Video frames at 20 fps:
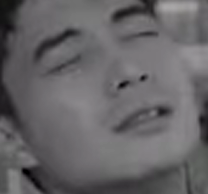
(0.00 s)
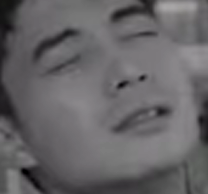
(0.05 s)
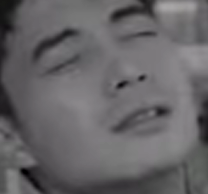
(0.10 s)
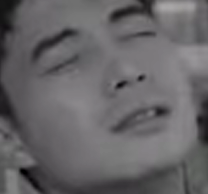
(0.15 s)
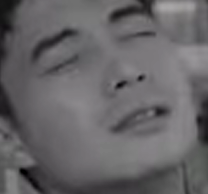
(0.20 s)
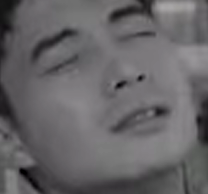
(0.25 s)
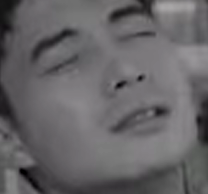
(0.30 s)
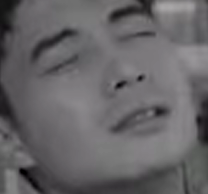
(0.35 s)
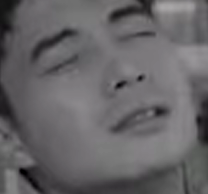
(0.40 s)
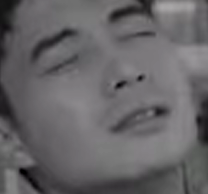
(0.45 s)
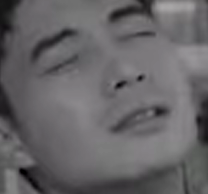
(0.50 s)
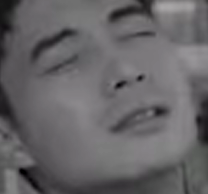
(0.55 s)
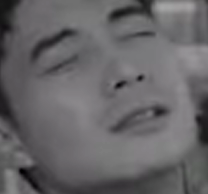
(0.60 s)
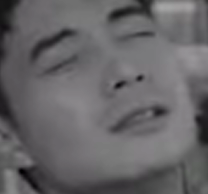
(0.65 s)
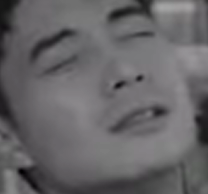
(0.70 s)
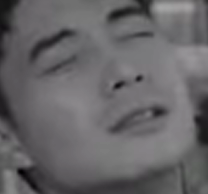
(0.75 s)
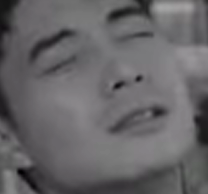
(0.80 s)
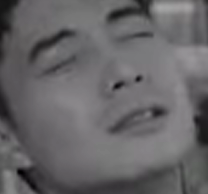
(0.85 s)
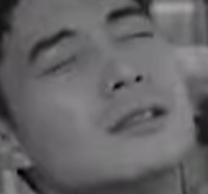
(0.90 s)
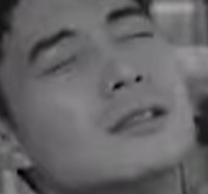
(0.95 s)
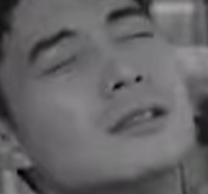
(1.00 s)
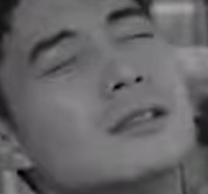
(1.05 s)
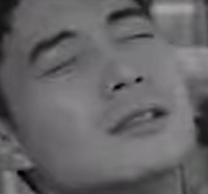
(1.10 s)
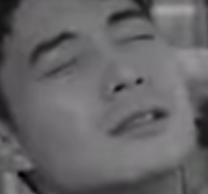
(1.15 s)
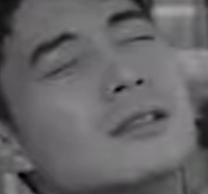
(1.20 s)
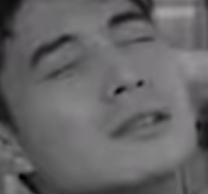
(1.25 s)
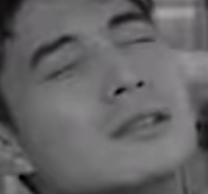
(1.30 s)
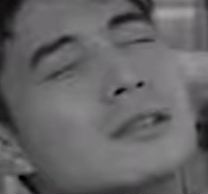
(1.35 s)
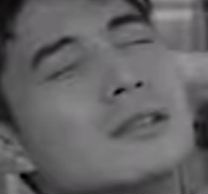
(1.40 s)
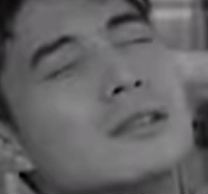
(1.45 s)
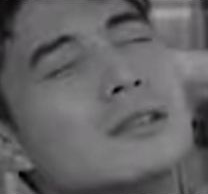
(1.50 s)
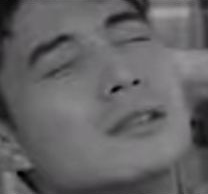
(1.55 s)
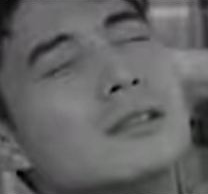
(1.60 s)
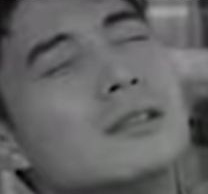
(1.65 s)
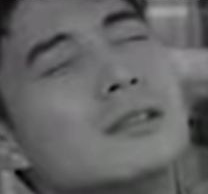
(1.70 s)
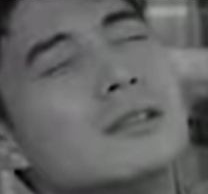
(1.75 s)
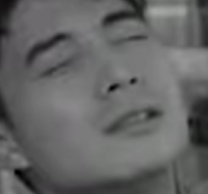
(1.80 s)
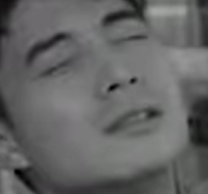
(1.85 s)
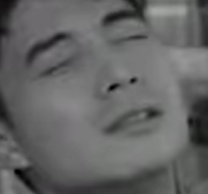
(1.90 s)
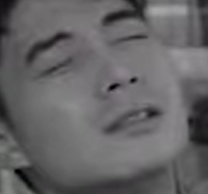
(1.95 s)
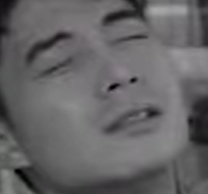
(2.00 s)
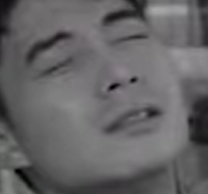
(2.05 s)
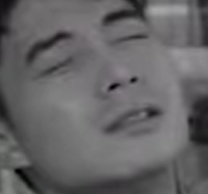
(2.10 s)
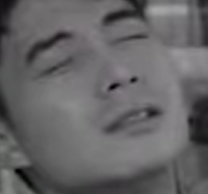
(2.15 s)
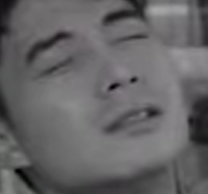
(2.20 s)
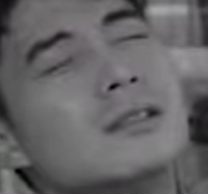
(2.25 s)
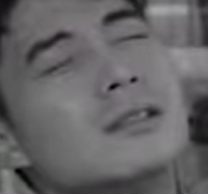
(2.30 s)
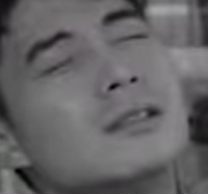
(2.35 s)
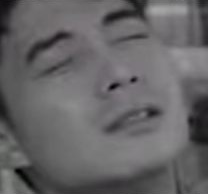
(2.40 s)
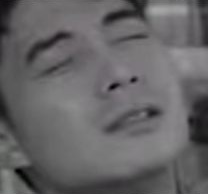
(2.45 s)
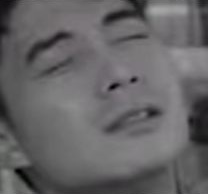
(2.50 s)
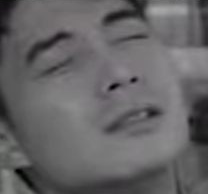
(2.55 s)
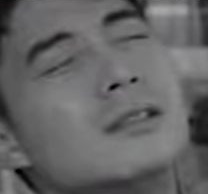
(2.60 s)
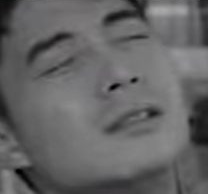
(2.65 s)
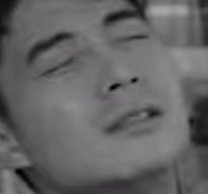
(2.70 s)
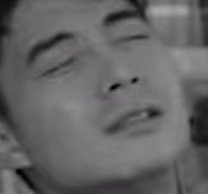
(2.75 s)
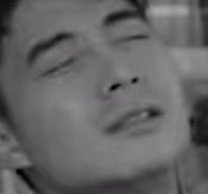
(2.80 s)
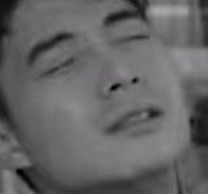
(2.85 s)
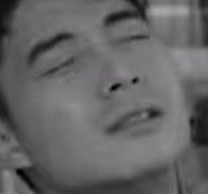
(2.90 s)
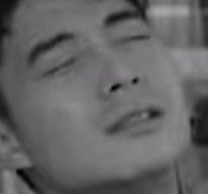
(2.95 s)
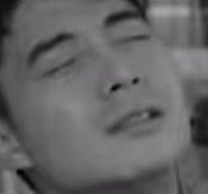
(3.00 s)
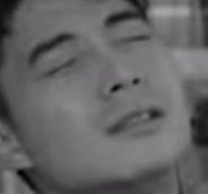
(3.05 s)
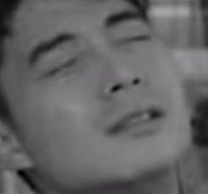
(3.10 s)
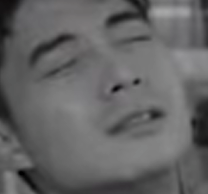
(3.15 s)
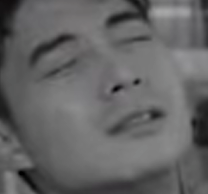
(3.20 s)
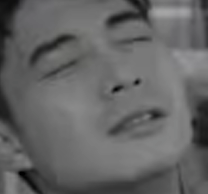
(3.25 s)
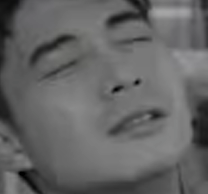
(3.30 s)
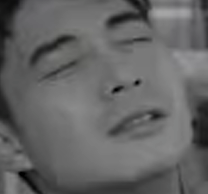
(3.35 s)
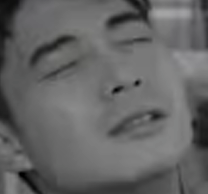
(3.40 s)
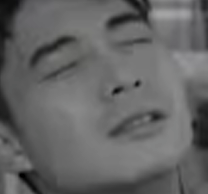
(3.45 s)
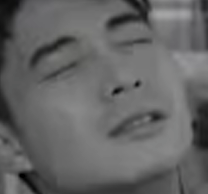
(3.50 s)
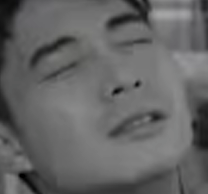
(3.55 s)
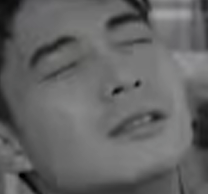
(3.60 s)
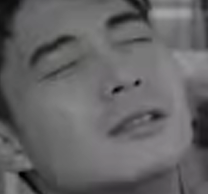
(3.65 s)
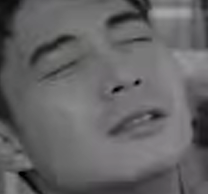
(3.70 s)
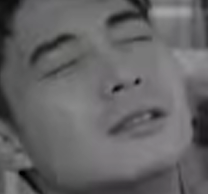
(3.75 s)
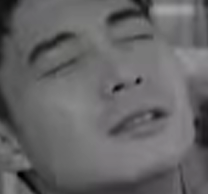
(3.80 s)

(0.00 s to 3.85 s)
(not speaking)